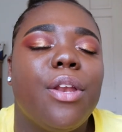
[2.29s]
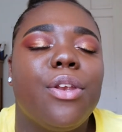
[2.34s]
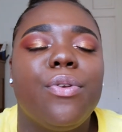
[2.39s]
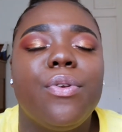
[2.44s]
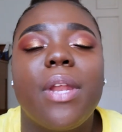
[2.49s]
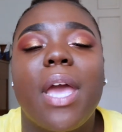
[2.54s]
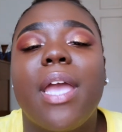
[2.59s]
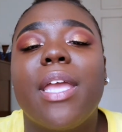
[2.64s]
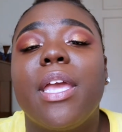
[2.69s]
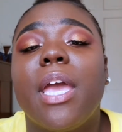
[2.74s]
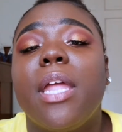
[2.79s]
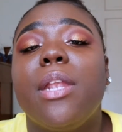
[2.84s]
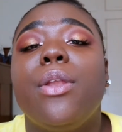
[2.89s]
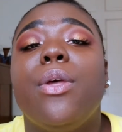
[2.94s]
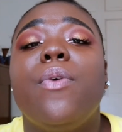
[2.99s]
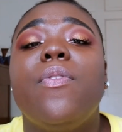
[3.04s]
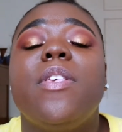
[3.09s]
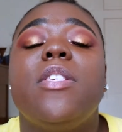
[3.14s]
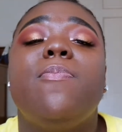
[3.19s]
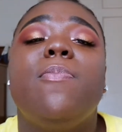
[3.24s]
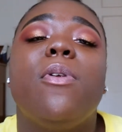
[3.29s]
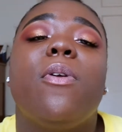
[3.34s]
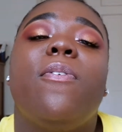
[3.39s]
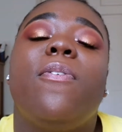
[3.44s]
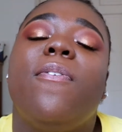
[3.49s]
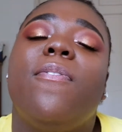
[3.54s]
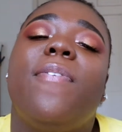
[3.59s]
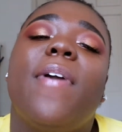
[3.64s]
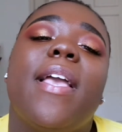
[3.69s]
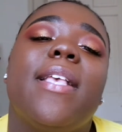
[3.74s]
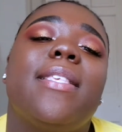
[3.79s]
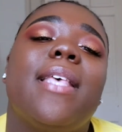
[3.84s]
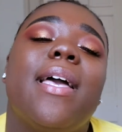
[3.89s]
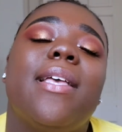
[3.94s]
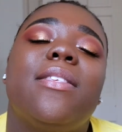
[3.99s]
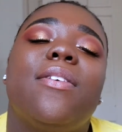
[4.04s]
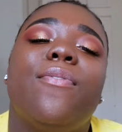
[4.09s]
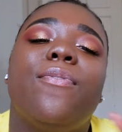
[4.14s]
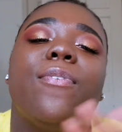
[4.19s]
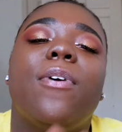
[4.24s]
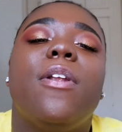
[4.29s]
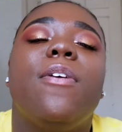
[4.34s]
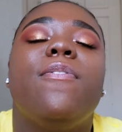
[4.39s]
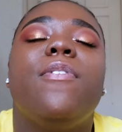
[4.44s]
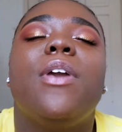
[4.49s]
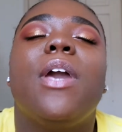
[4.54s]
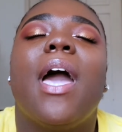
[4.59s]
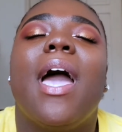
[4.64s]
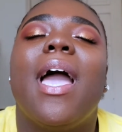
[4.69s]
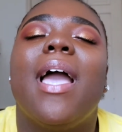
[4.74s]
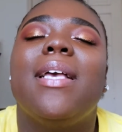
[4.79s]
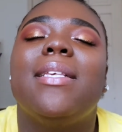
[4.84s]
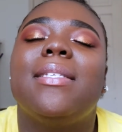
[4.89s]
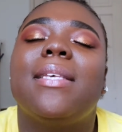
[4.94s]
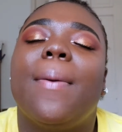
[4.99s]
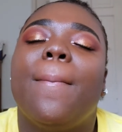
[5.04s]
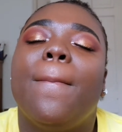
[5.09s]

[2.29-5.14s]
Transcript: and do not yet know this beautiful face that is in front of you guys.